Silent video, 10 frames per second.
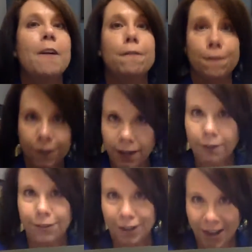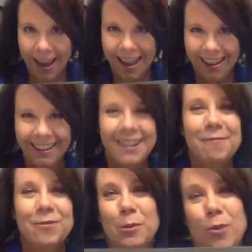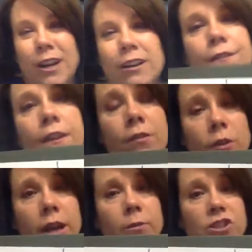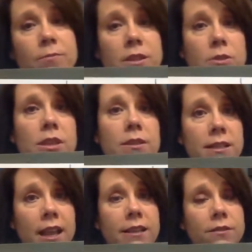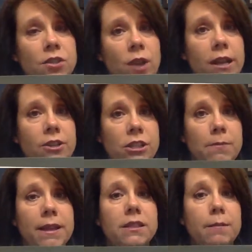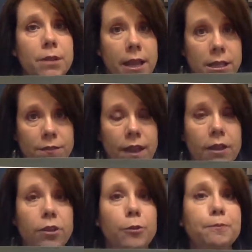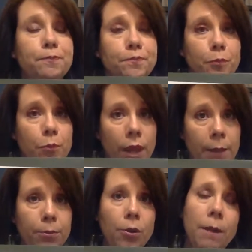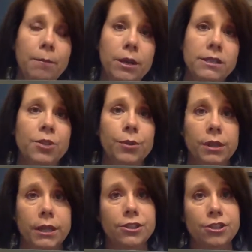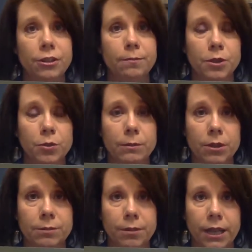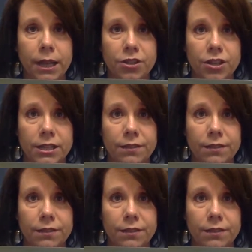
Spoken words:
5th grade. So prior to 5th grade, we should be using these kinds of strategies based on place value, and properties and the relationship between multiplication and